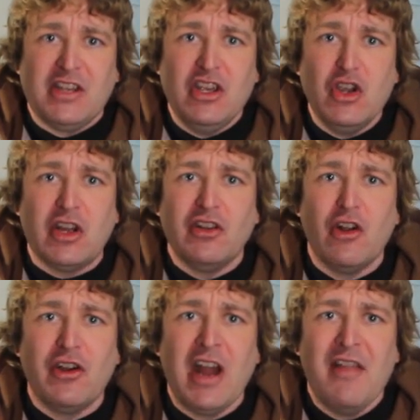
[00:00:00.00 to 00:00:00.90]
that you can
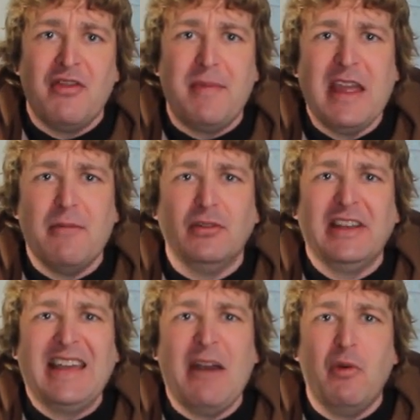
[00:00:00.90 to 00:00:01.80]
learn to be able
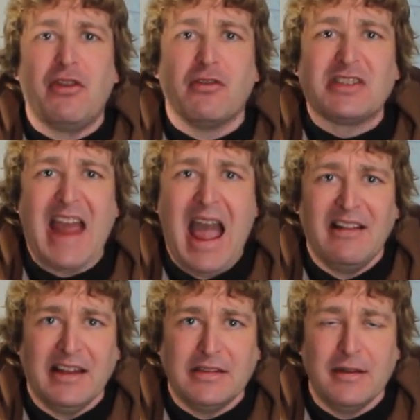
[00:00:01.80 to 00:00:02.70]
to get with your
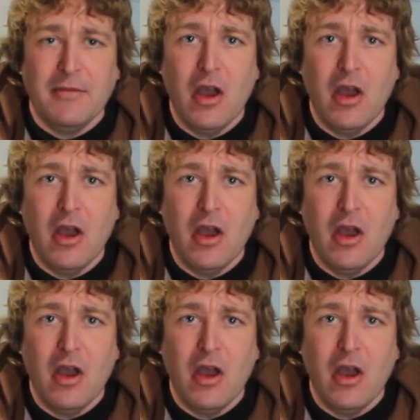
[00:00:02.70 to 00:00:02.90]
talent.